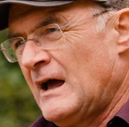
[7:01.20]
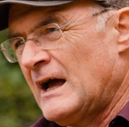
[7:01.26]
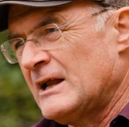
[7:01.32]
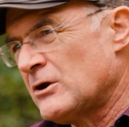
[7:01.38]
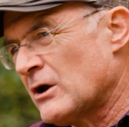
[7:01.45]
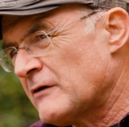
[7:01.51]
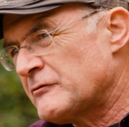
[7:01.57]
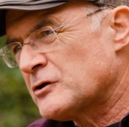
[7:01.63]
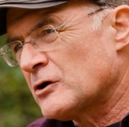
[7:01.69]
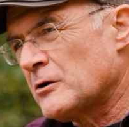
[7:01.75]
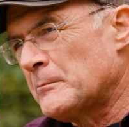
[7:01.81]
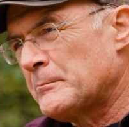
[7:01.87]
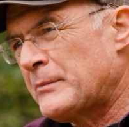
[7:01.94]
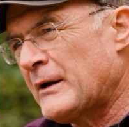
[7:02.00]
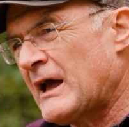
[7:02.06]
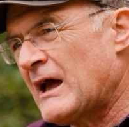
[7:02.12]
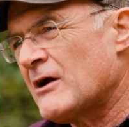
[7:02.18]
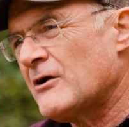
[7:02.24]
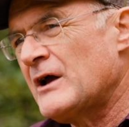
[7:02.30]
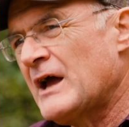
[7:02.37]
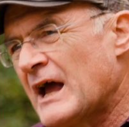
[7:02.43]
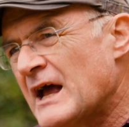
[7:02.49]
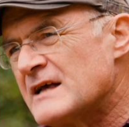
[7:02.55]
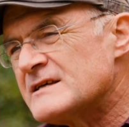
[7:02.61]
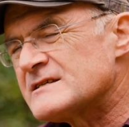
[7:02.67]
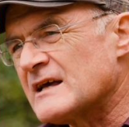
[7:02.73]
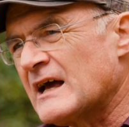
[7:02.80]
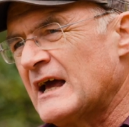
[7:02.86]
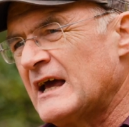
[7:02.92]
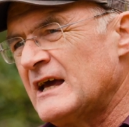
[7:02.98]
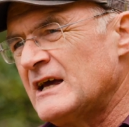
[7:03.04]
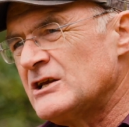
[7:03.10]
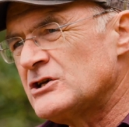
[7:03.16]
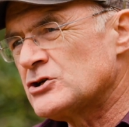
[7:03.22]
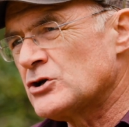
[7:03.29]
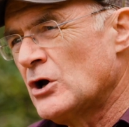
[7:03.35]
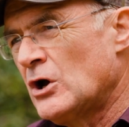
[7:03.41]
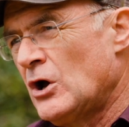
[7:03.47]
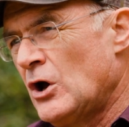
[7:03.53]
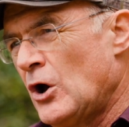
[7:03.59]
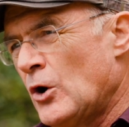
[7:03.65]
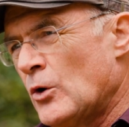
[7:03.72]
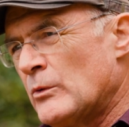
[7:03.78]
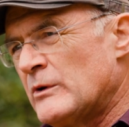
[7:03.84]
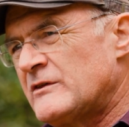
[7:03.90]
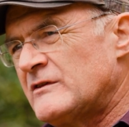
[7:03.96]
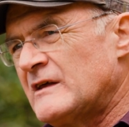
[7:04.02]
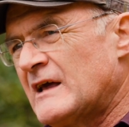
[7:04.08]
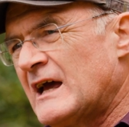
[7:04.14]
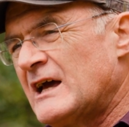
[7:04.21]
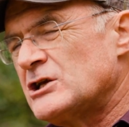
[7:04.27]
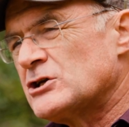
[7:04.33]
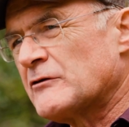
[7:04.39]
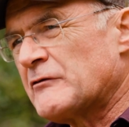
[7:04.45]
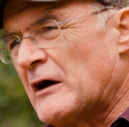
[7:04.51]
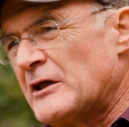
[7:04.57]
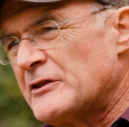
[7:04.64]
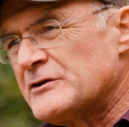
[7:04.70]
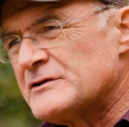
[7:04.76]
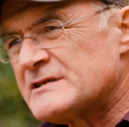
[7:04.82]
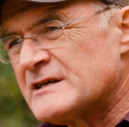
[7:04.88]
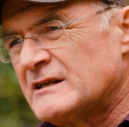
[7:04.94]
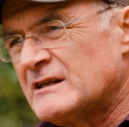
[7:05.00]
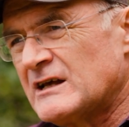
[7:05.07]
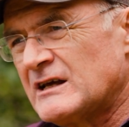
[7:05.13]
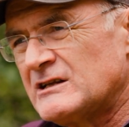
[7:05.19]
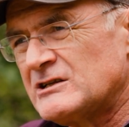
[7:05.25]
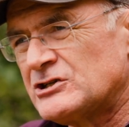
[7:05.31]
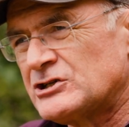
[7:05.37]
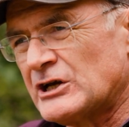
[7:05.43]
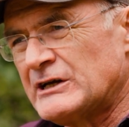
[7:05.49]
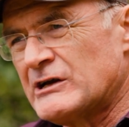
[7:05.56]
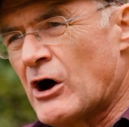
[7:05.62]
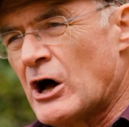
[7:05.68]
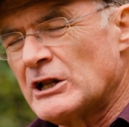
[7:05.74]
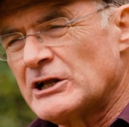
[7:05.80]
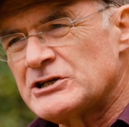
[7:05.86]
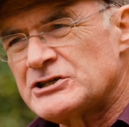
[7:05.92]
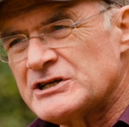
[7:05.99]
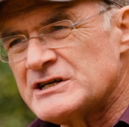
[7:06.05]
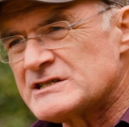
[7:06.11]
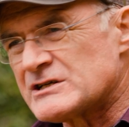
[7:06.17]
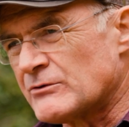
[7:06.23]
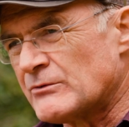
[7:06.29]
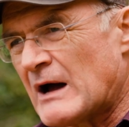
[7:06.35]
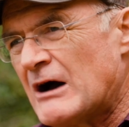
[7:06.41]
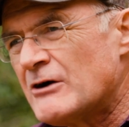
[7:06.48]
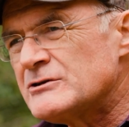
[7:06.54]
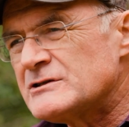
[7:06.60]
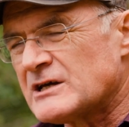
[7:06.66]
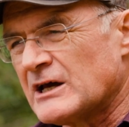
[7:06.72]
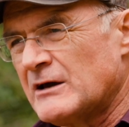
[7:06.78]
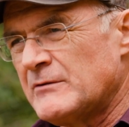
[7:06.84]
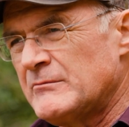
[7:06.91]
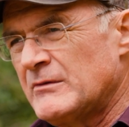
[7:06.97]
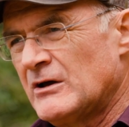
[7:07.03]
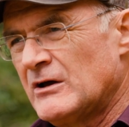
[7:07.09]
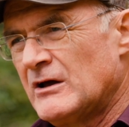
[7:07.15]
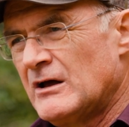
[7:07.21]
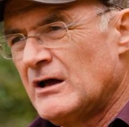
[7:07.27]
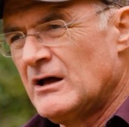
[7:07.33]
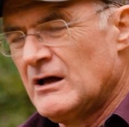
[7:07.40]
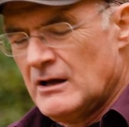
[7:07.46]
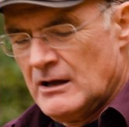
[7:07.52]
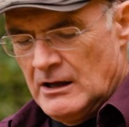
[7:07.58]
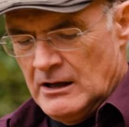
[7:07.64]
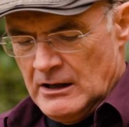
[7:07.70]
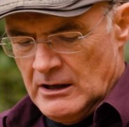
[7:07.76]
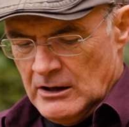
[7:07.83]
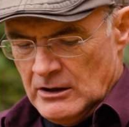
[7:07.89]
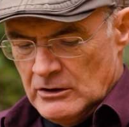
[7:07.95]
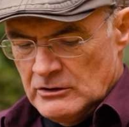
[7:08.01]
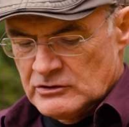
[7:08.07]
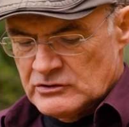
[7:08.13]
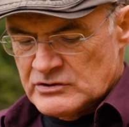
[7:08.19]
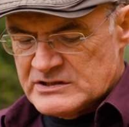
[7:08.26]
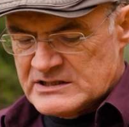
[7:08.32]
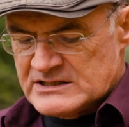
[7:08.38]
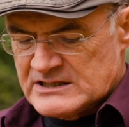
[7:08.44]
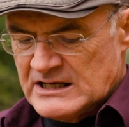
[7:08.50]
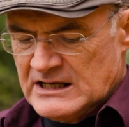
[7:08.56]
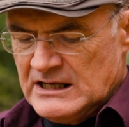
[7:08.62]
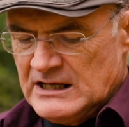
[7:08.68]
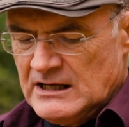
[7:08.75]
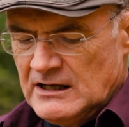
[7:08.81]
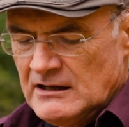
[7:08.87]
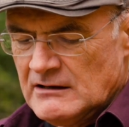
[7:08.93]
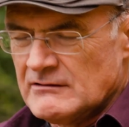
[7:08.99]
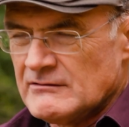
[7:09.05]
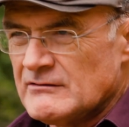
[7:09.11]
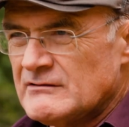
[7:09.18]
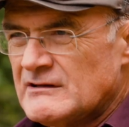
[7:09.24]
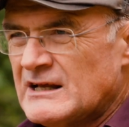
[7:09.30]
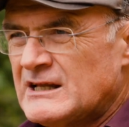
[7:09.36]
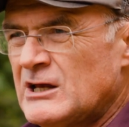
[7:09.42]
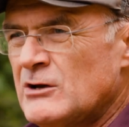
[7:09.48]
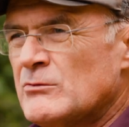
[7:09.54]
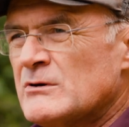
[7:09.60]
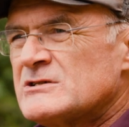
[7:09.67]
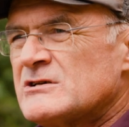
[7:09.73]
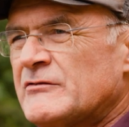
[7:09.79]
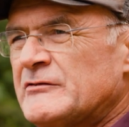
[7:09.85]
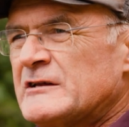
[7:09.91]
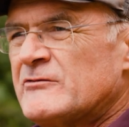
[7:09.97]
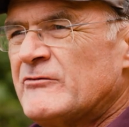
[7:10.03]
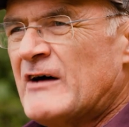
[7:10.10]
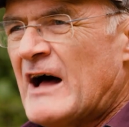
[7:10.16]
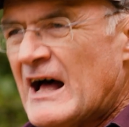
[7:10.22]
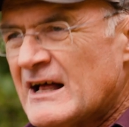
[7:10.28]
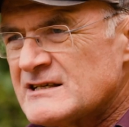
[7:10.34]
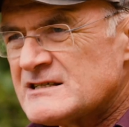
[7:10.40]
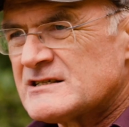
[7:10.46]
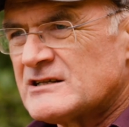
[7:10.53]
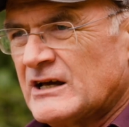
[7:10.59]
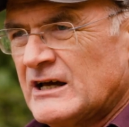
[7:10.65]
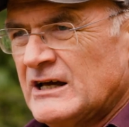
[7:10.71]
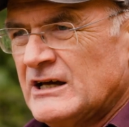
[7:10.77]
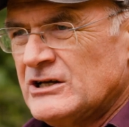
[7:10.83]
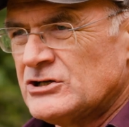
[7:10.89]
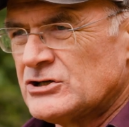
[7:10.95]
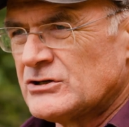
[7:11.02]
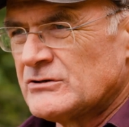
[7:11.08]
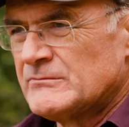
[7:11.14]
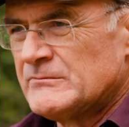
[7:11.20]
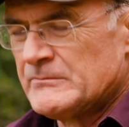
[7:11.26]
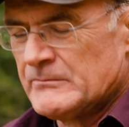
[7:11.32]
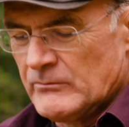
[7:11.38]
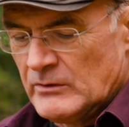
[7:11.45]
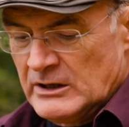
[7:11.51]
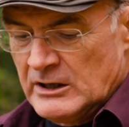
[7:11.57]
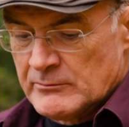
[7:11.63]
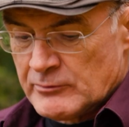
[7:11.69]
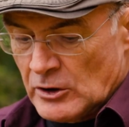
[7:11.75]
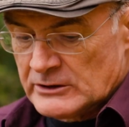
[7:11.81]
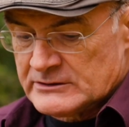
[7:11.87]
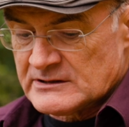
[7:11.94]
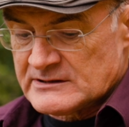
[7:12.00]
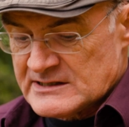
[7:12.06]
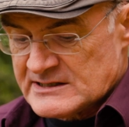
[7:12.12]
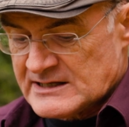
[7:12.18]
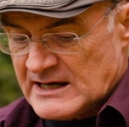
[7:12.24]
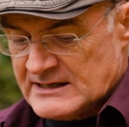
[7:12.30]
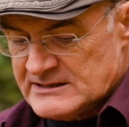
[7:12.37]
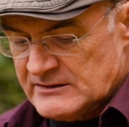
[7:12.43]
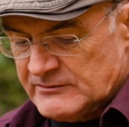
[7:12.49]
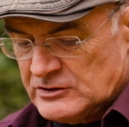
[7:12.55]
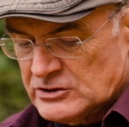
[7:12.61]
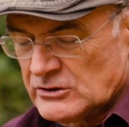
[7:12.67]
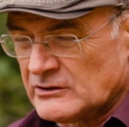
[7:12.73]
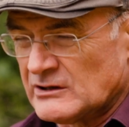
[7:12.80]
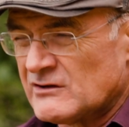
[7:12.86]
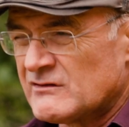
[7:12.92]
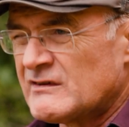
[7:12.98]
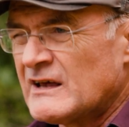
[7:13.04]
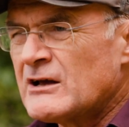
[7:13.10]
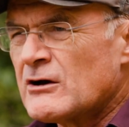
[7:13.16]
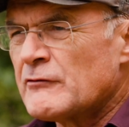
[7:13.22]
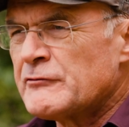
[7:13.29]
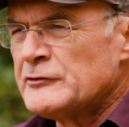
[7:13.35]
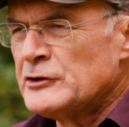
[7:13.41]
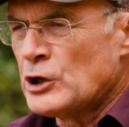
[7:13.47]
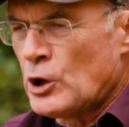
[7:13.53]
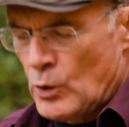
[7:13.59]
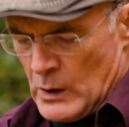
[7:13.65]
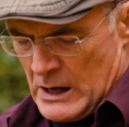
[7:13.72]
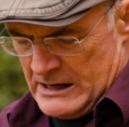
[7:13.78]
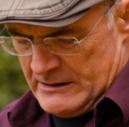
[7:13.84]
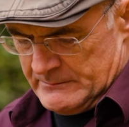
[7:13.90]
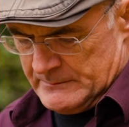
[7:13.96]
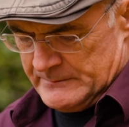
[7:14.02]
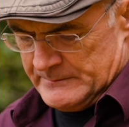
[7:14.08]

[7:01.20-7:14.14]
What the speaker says: And you have to compare his age with the age of others in the genealogies around him to see that he was of advanced age when he brought the decisive children. Think of Noah.